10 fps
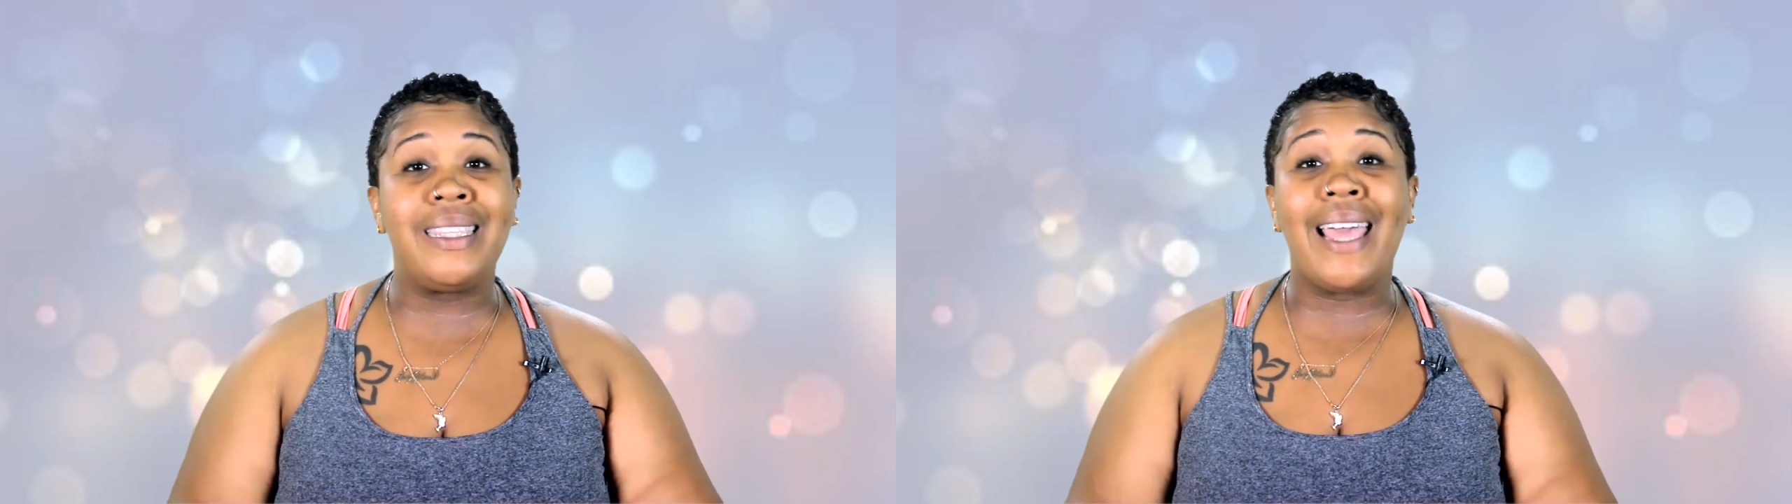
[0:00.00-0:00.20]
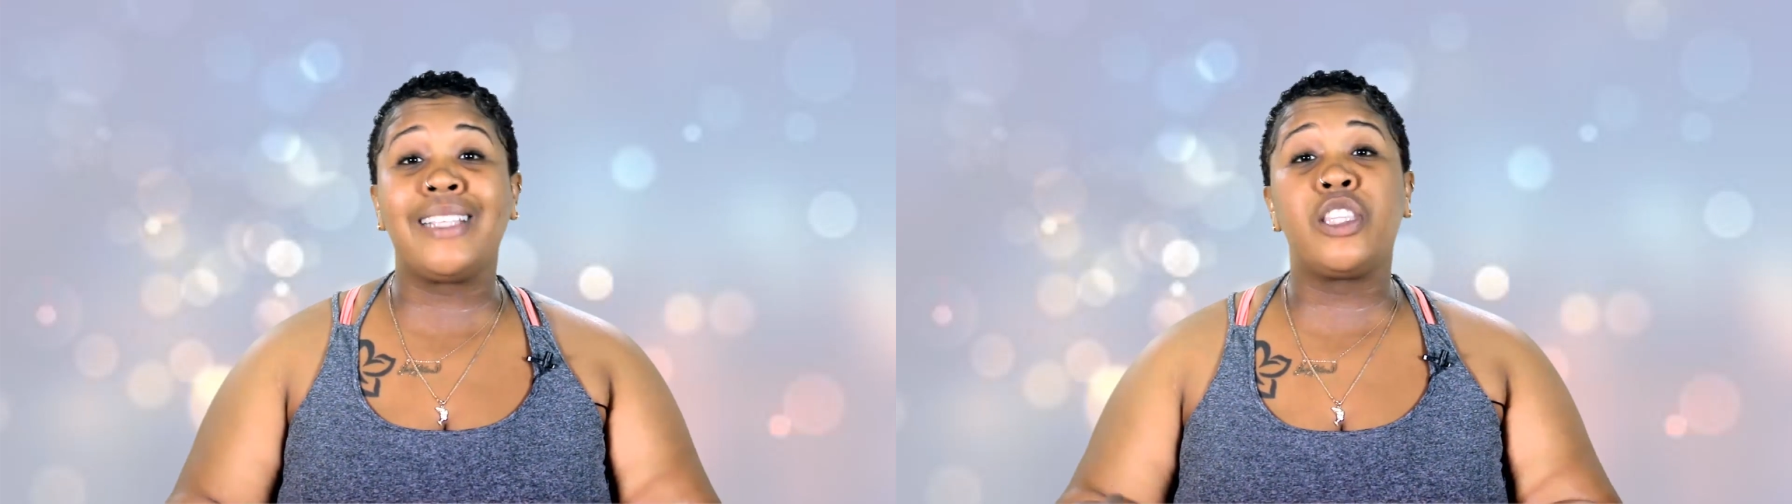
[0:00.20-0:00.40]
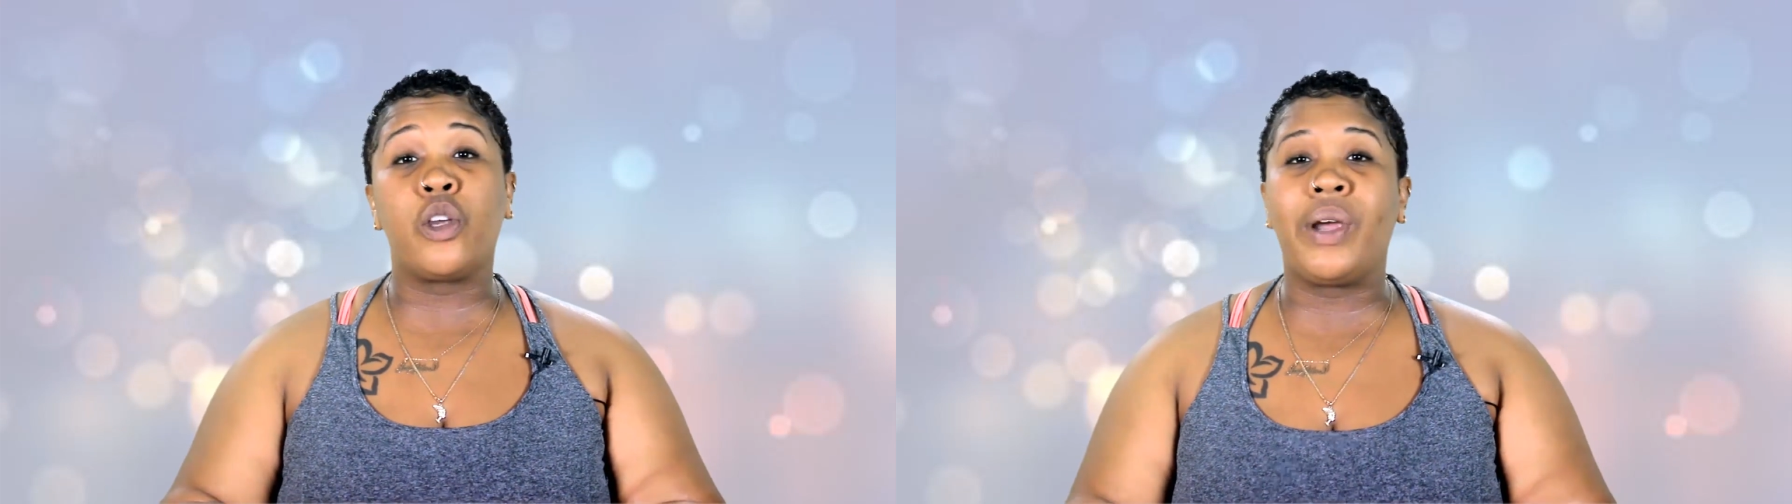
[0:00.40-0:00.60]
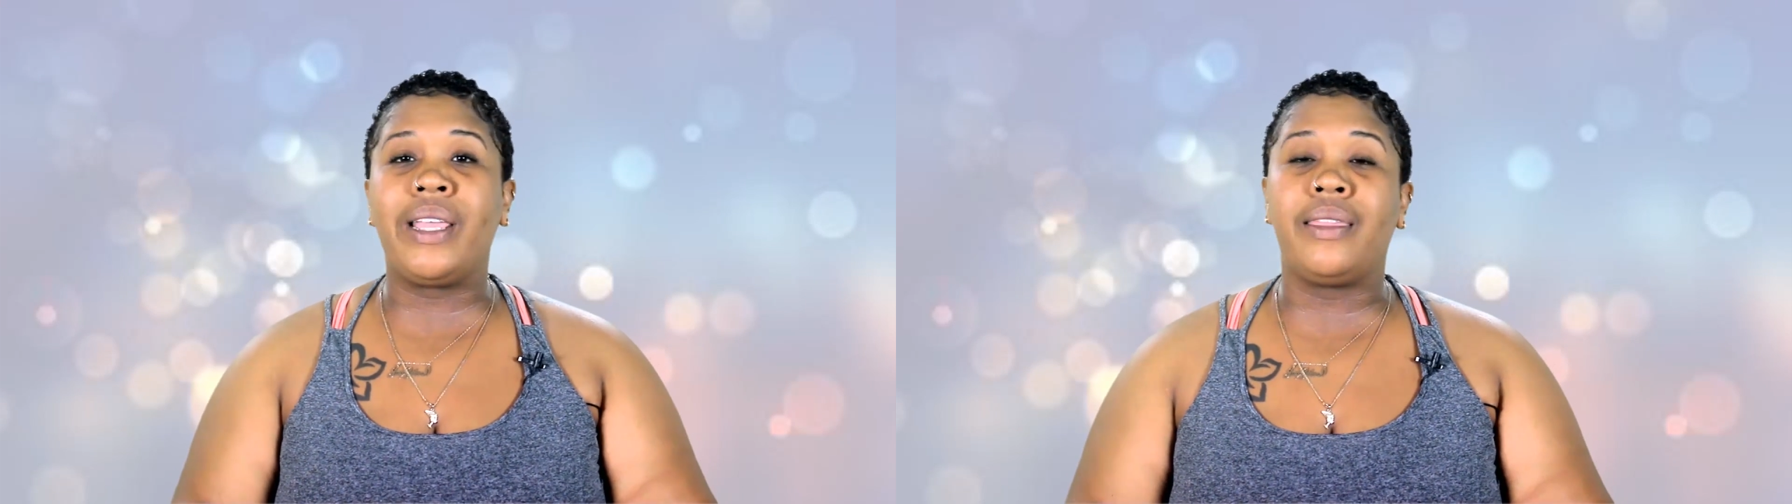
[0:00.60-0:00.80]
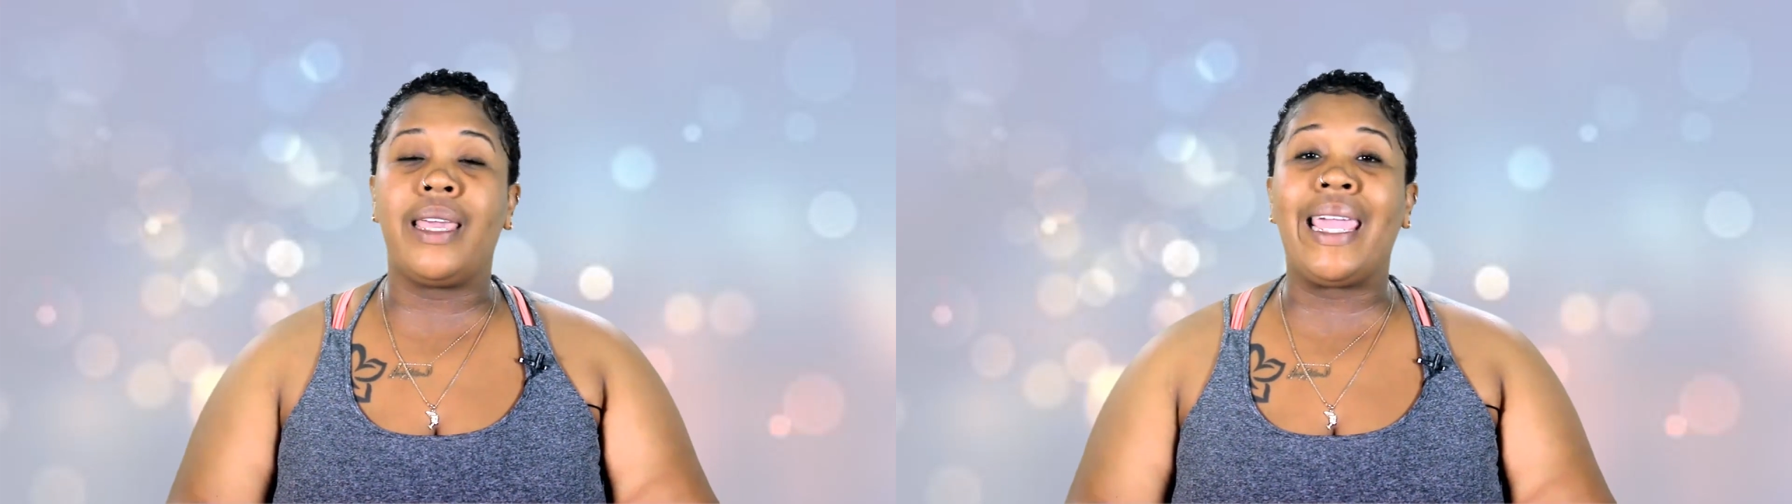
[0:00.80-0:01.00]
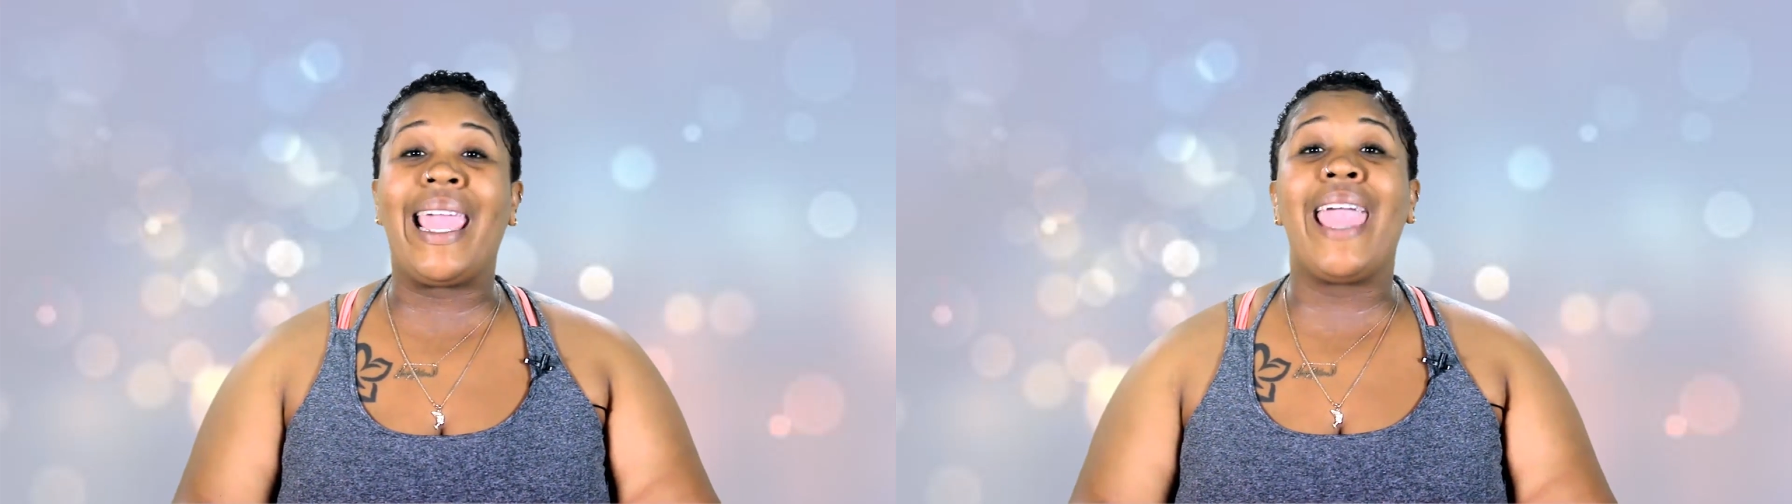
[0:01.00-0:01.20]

That's the great thing.